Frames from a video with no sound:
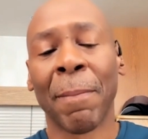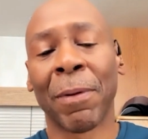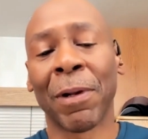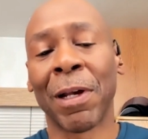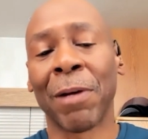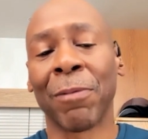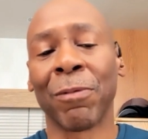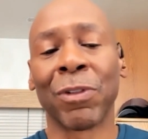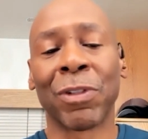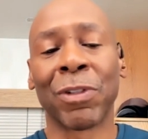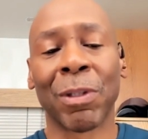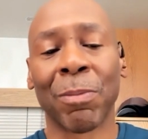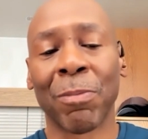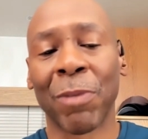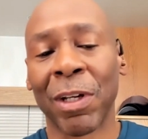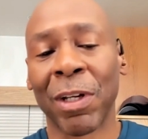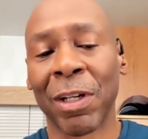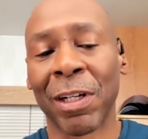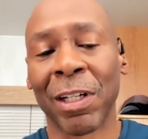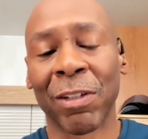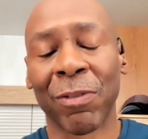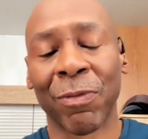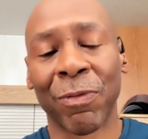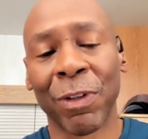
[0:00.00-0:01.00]
playing with
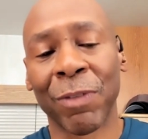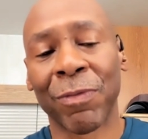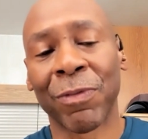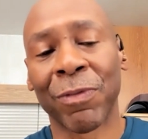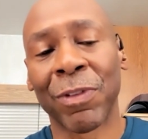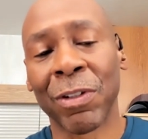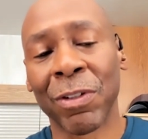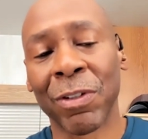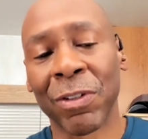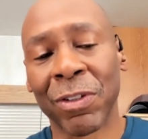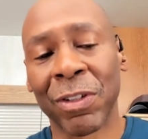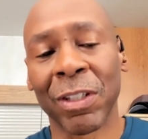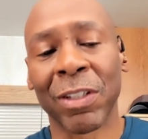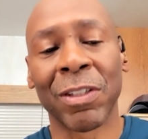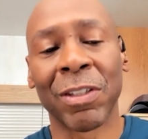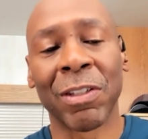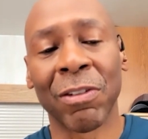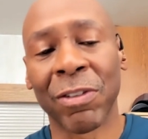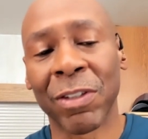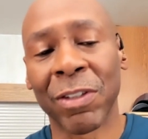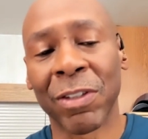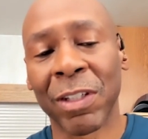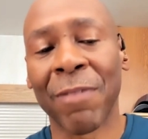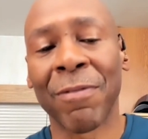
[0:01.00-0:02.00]
somebody that's fifty or
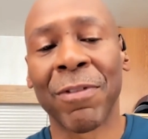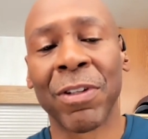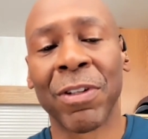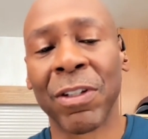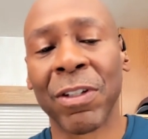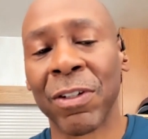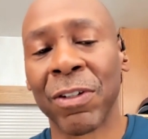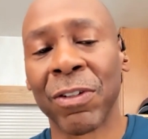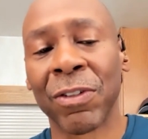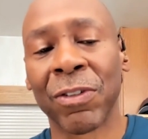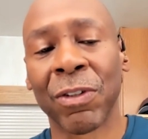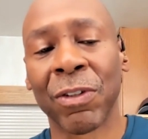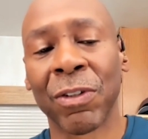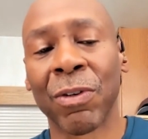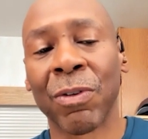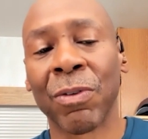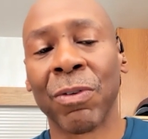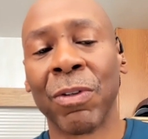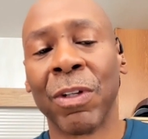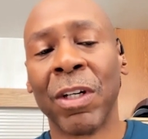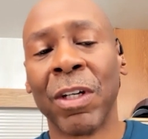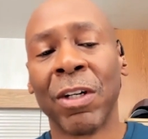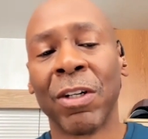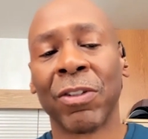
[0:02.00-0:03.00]
sixty or seventy years
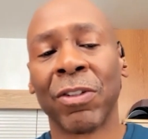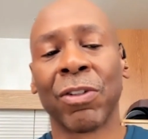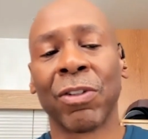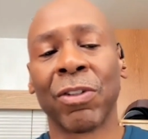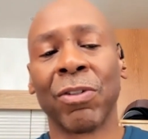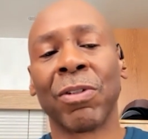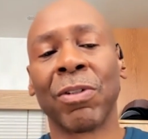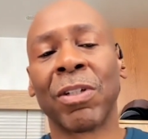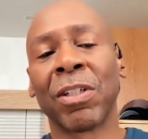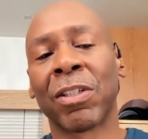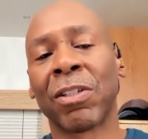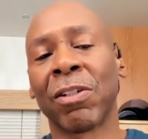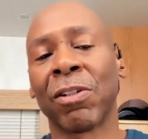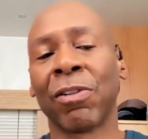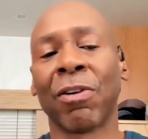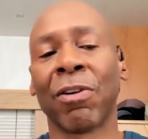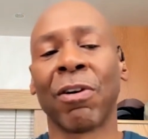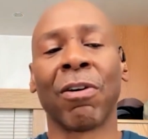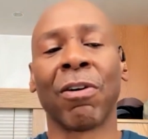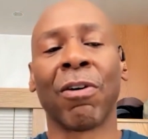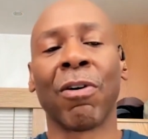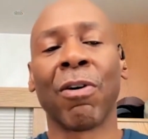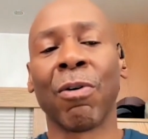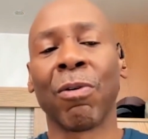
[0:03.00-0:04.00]
old. So you get to
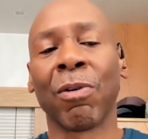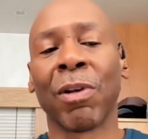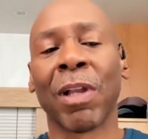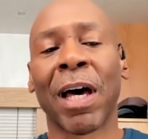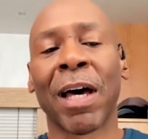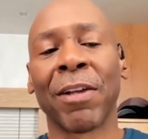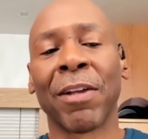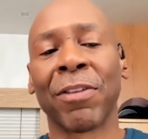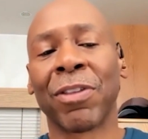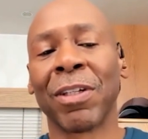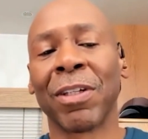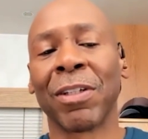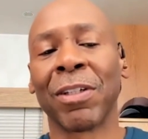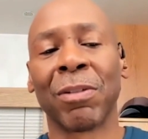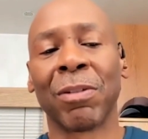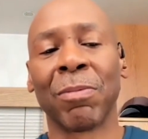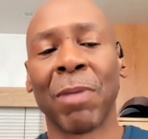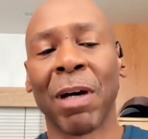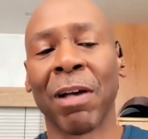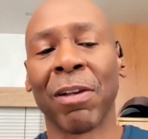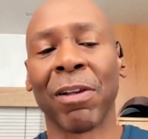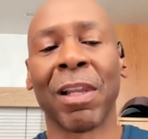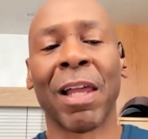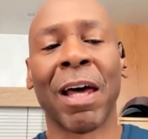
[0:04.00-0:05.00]
learn a whole lot of things
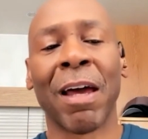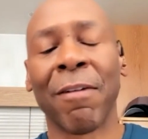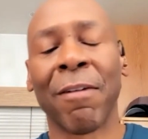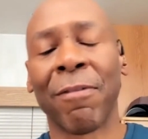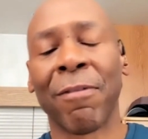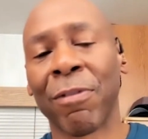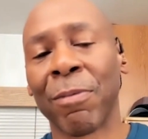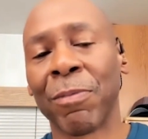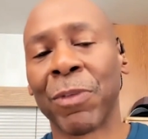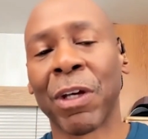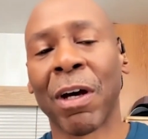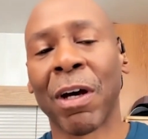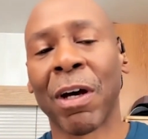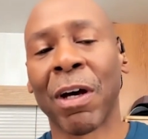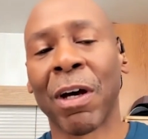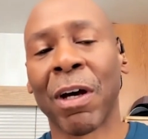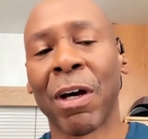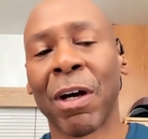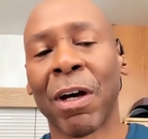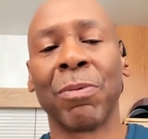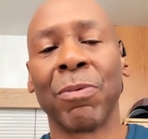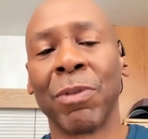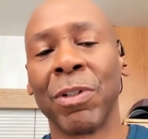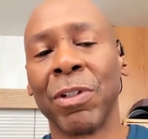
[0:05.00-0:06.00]
about life from talking
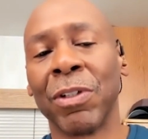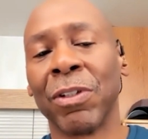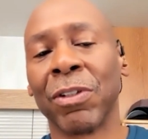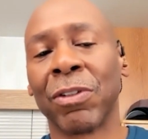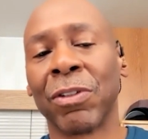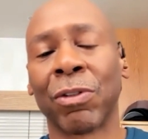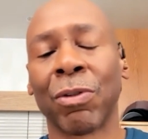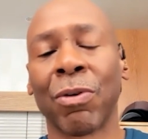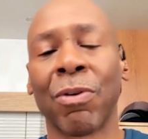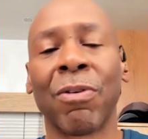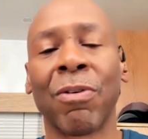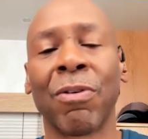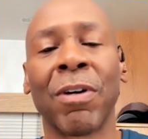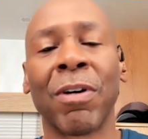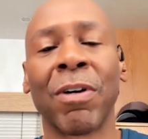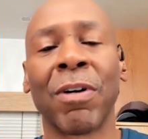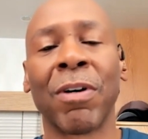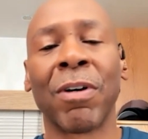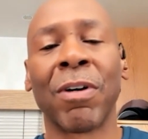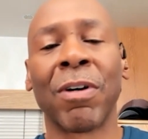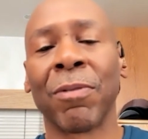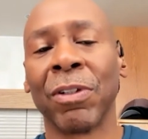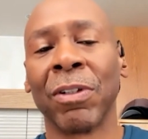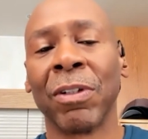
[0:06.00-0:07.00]
to them when you're
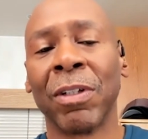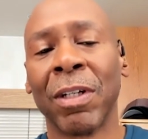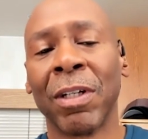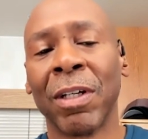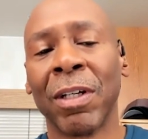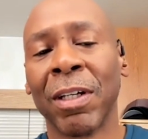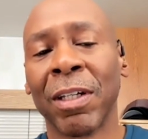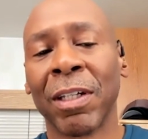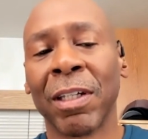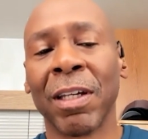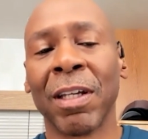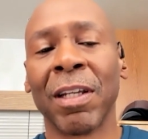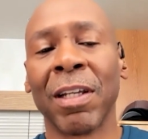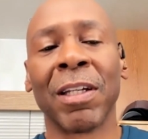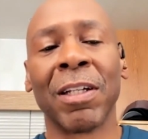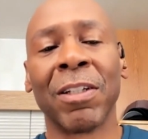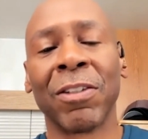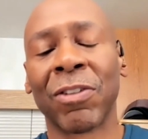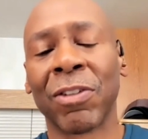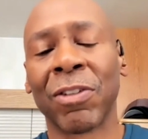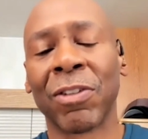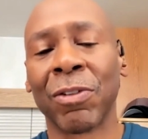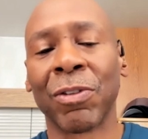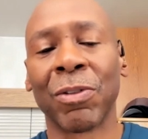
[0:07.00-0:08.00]
touring, when you're getting
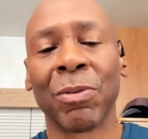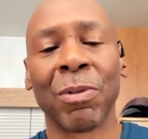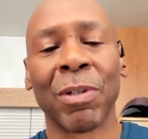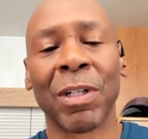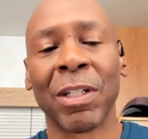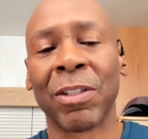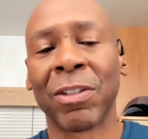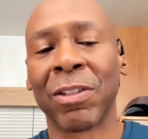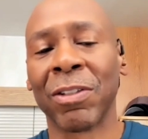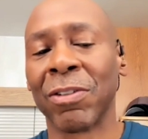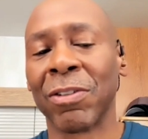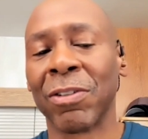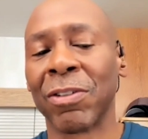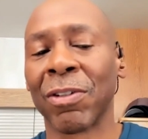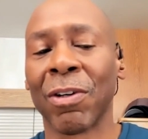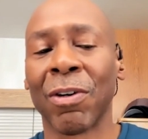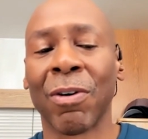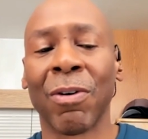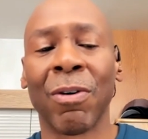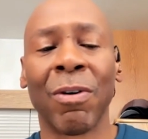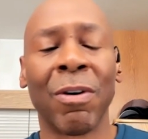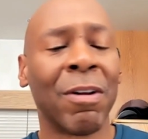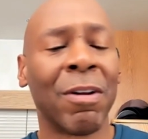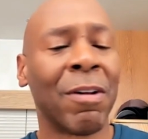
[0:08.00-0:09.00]
in situations.
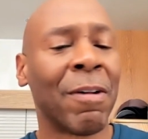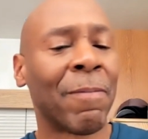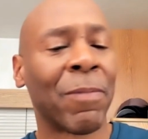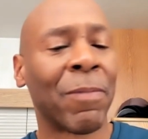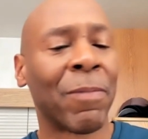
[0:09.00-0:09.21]
So